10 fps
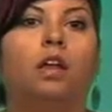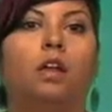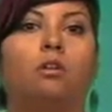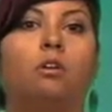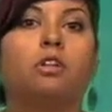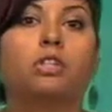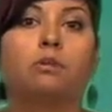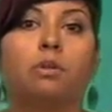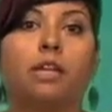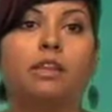In order to
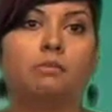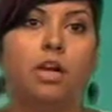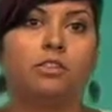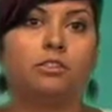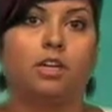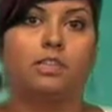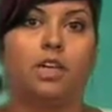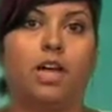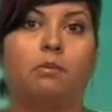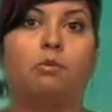complete the modules on
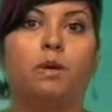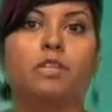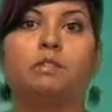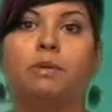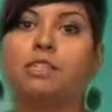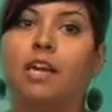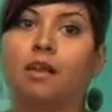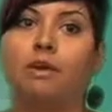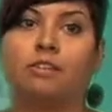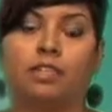time, you must spend
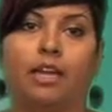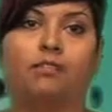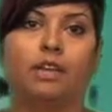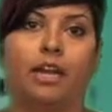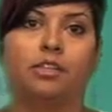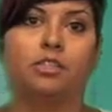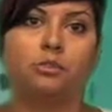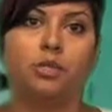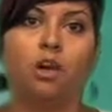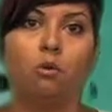time outside of class
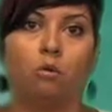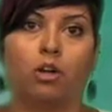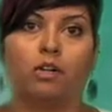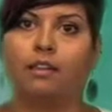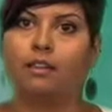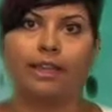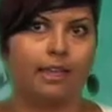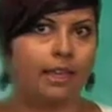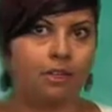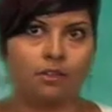doing homework, like
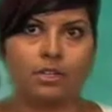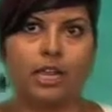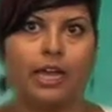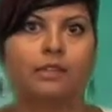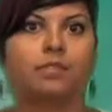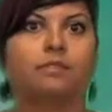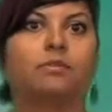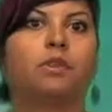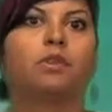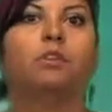any other class.
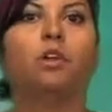You